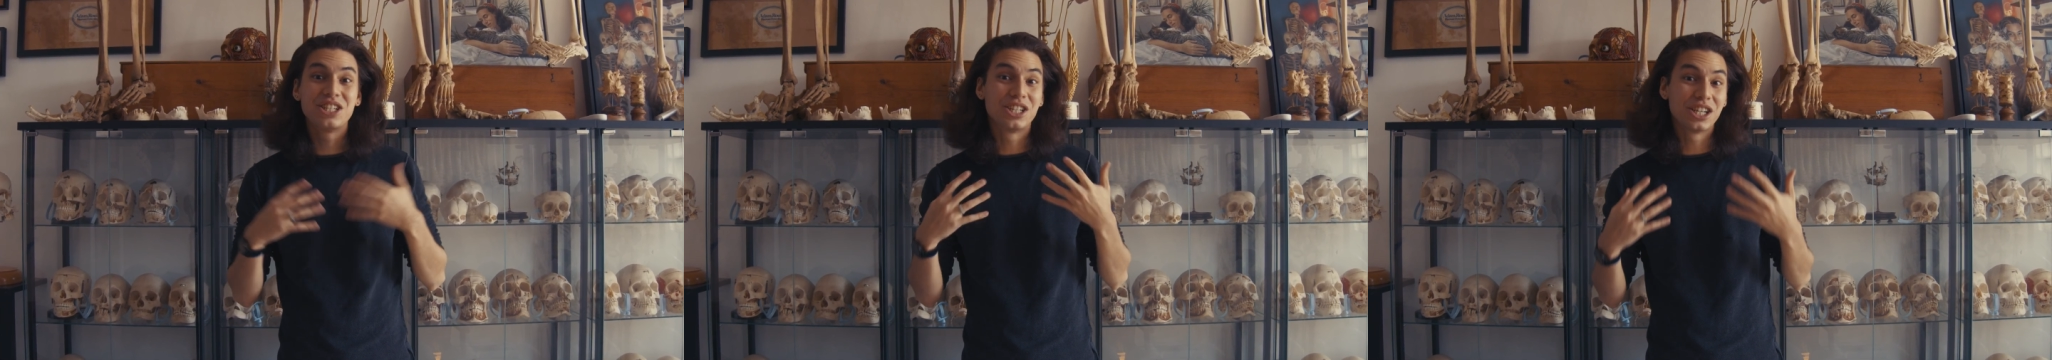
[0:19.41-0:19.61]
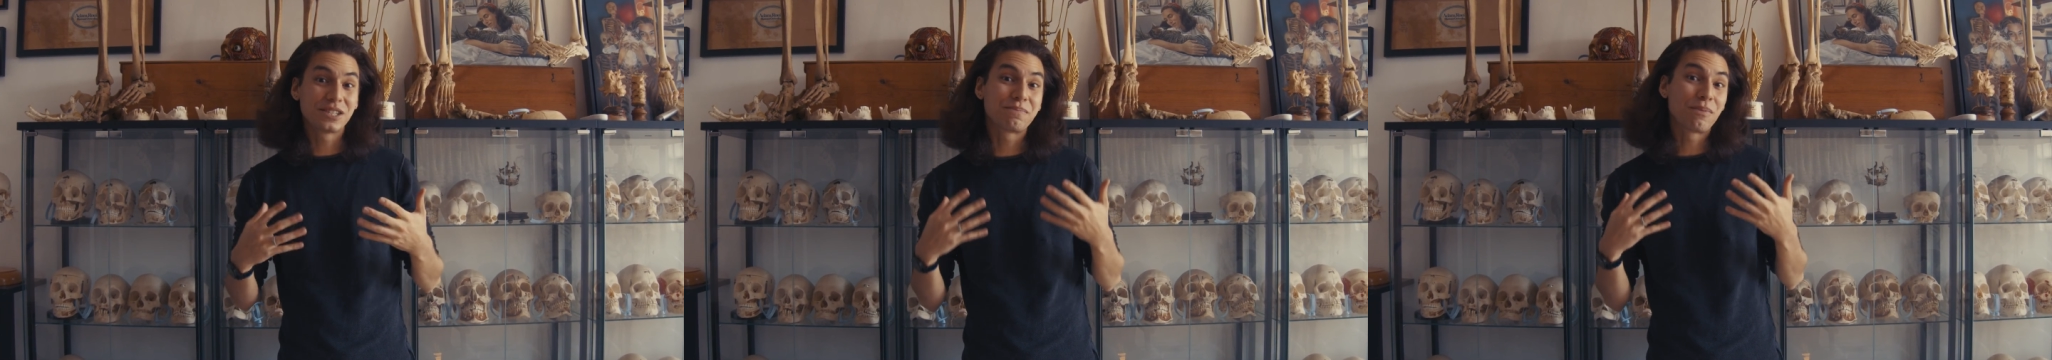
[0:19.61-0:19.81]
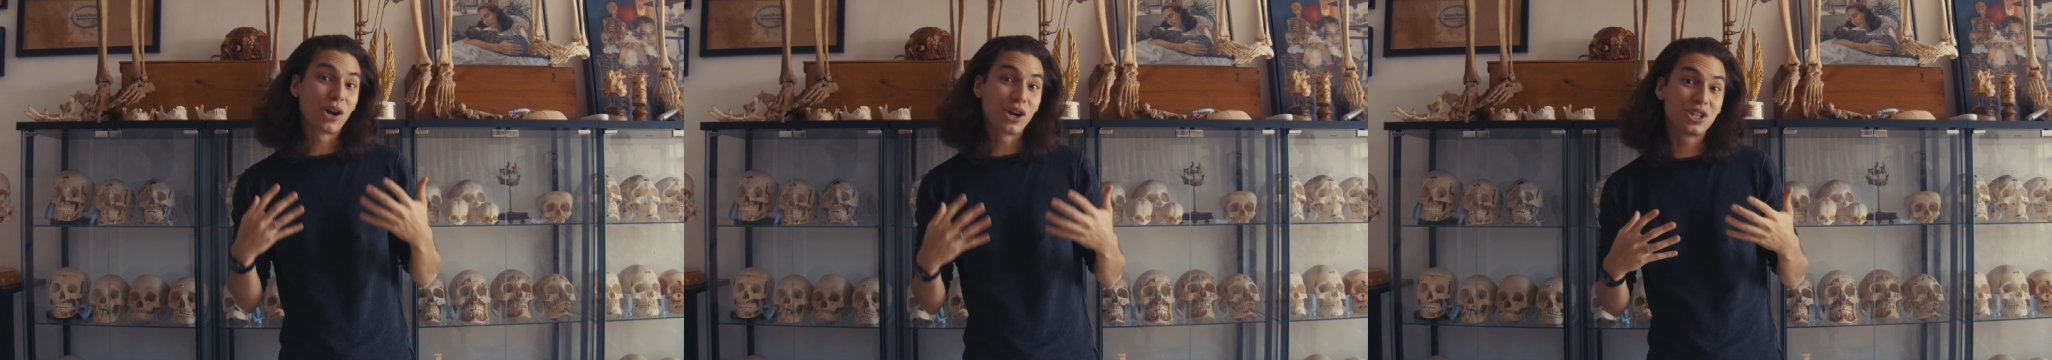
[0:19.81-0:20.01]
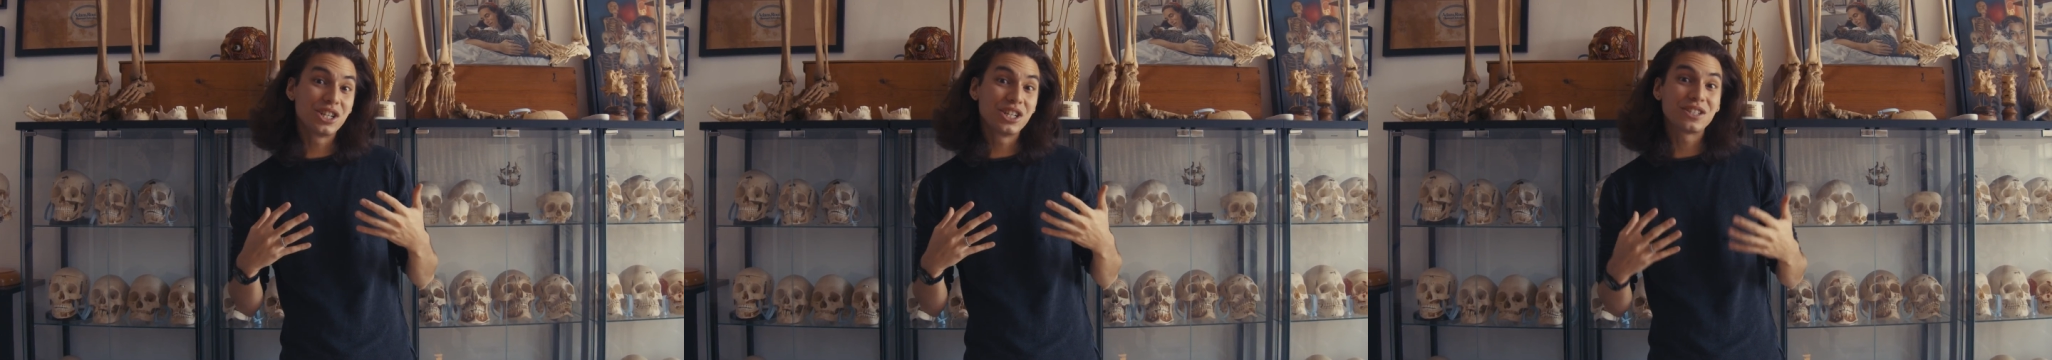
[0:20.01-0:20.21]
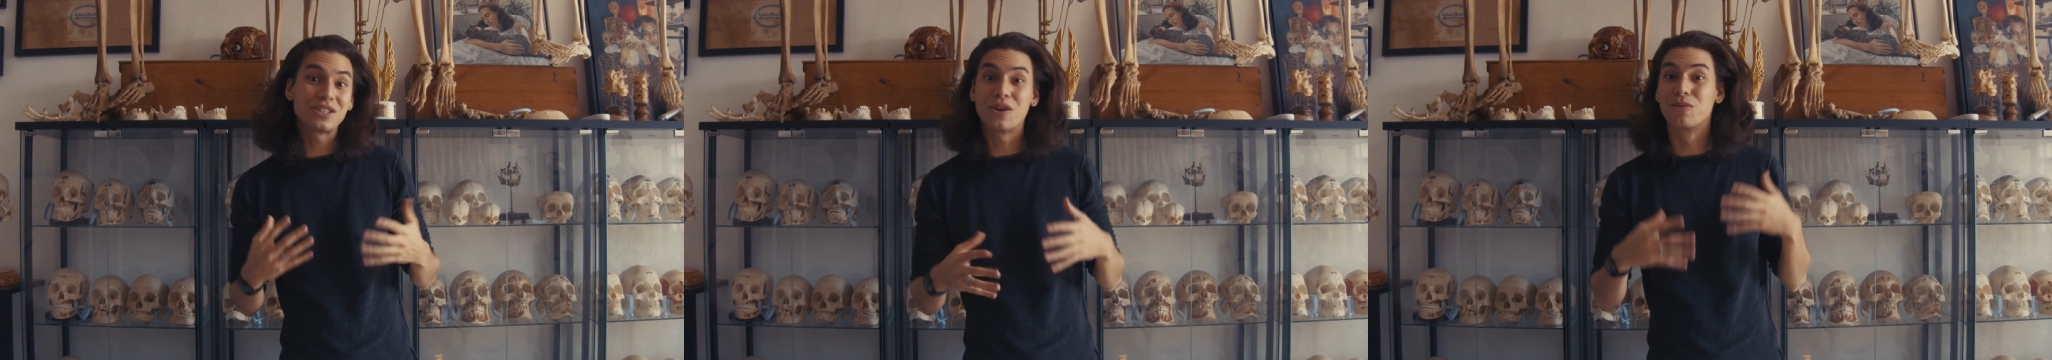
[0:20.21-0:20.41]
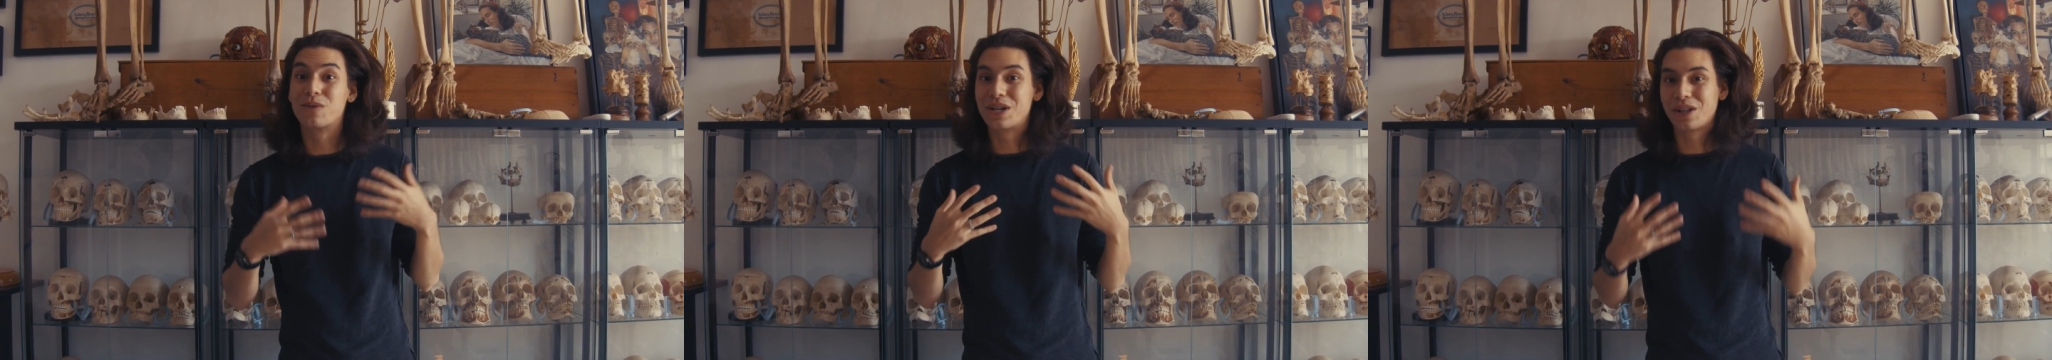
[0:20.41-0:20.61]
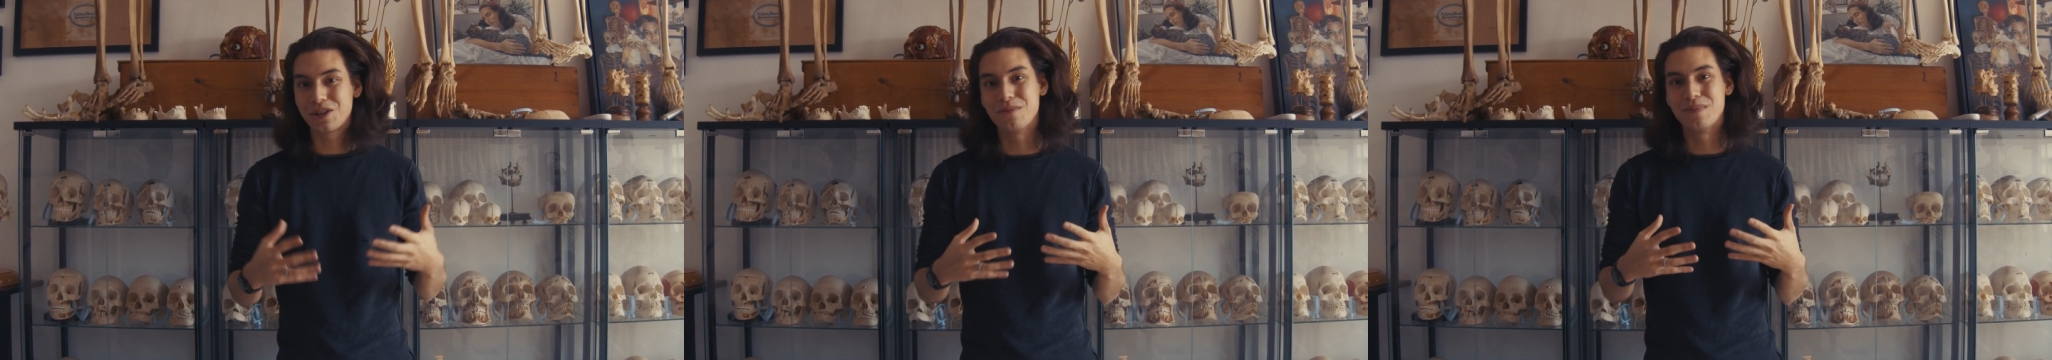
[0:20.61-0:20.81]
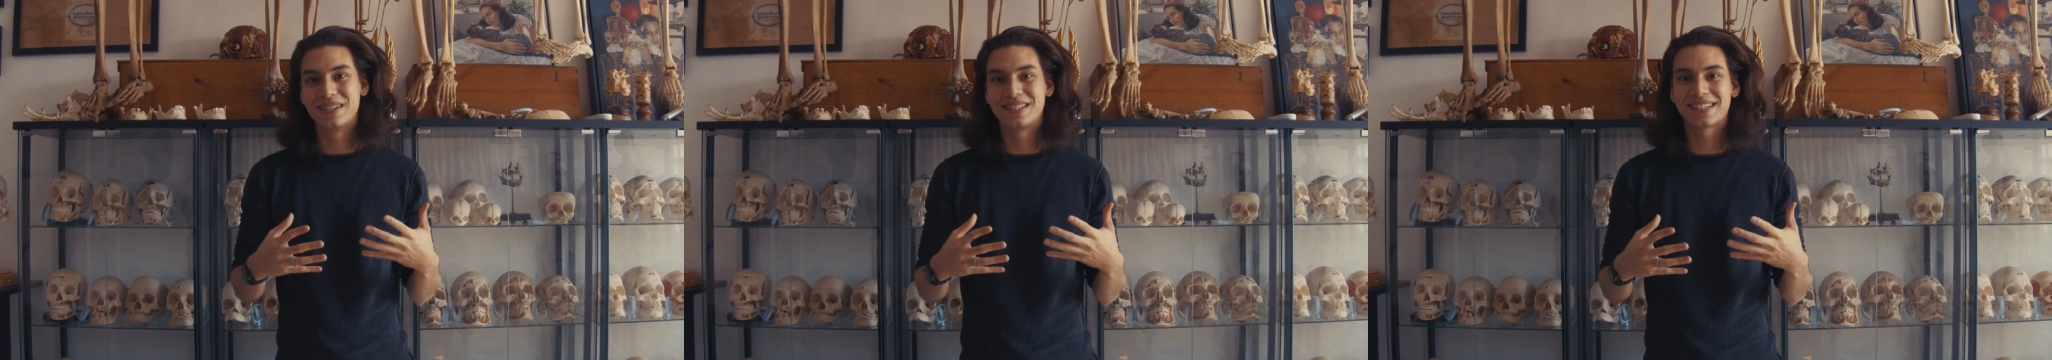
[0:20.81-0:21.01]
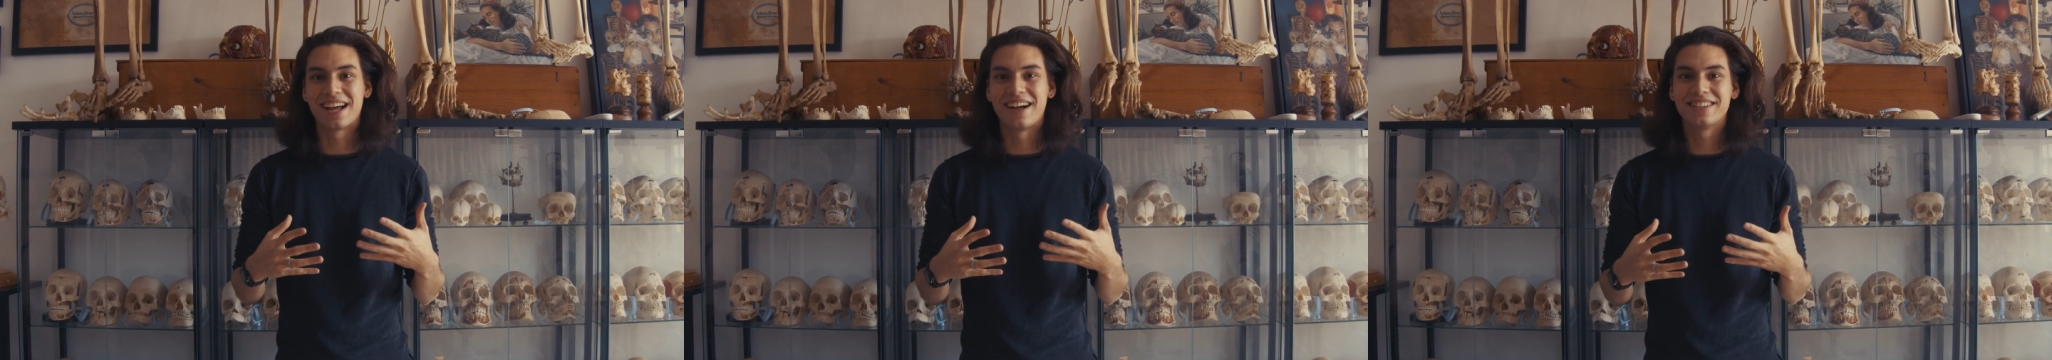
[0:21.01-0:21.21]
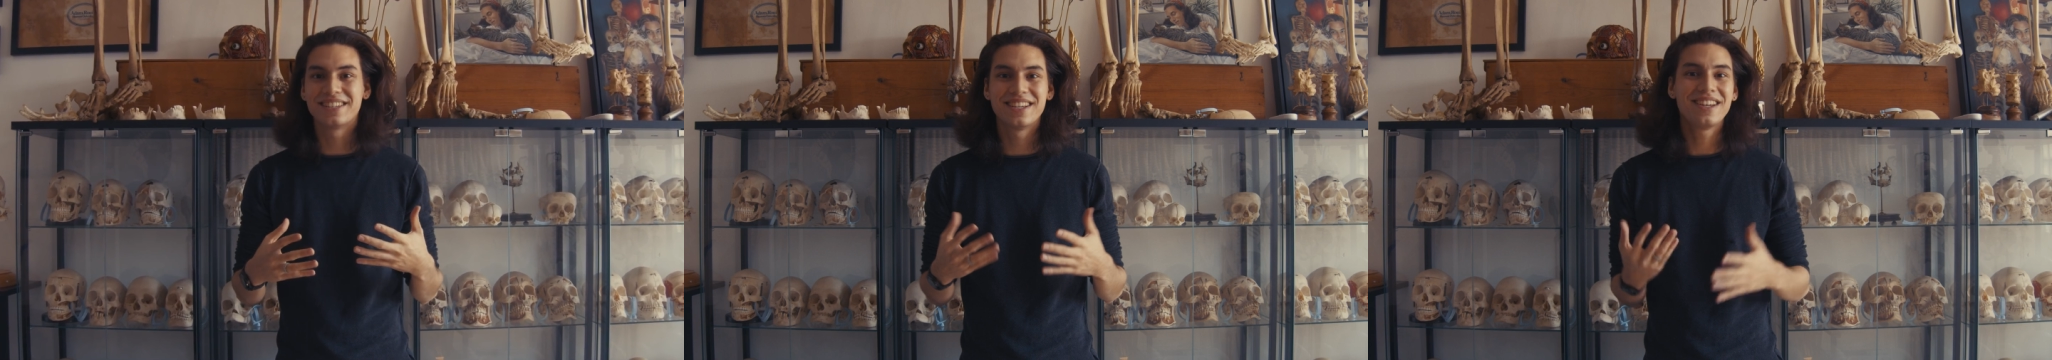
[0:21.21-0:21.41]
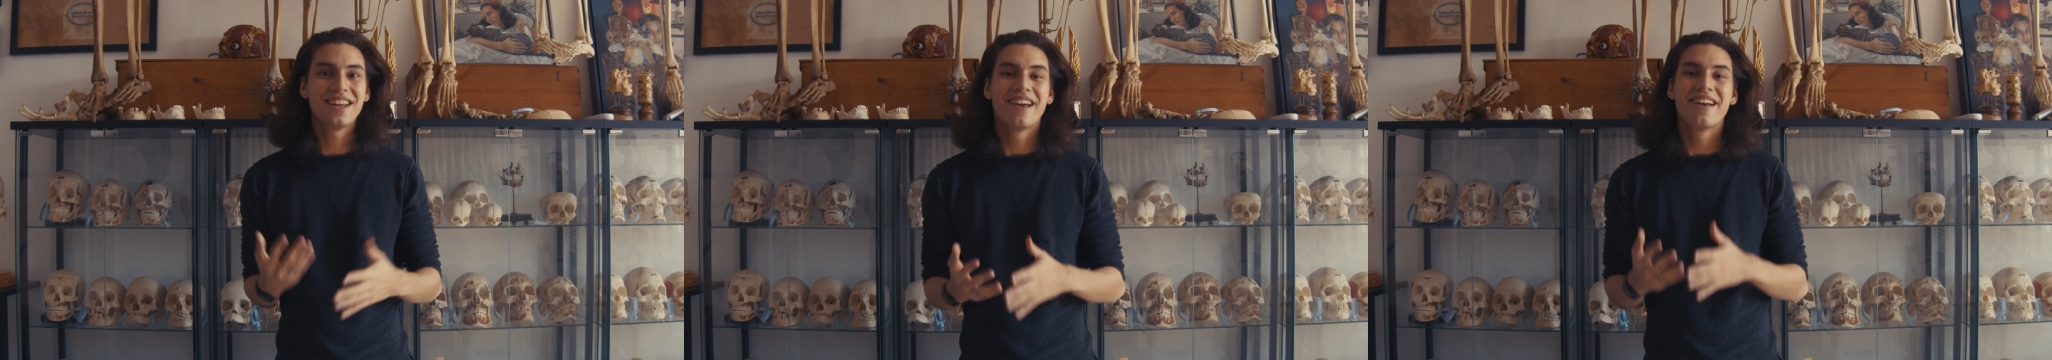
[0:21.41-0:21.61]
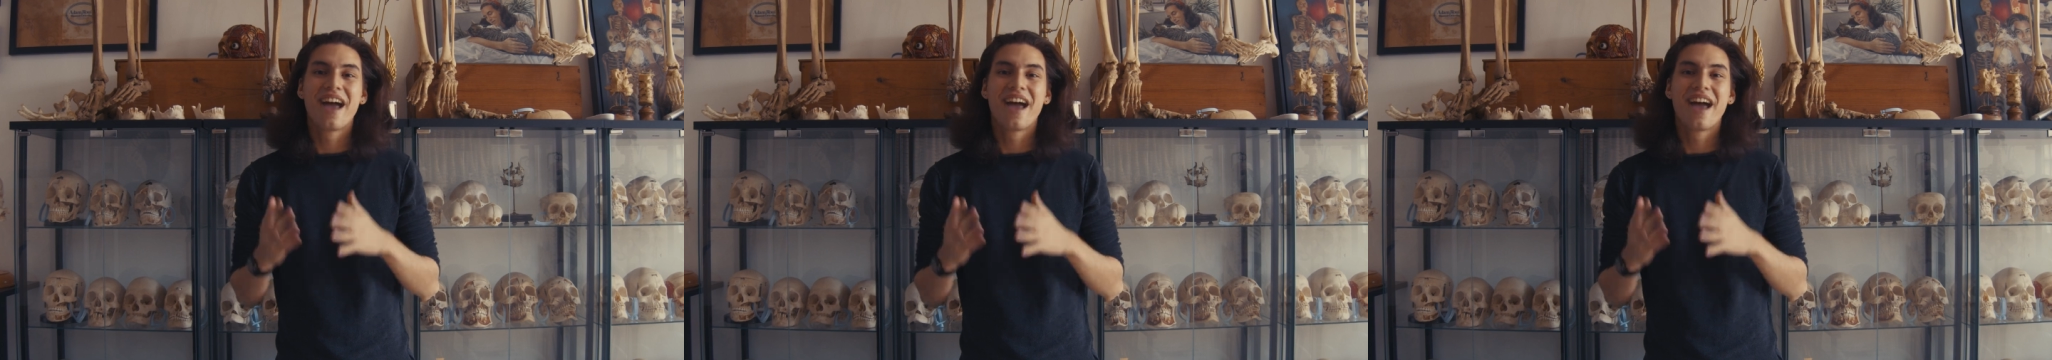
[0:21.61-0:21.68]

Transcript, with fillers: just purchased a real human skeleton.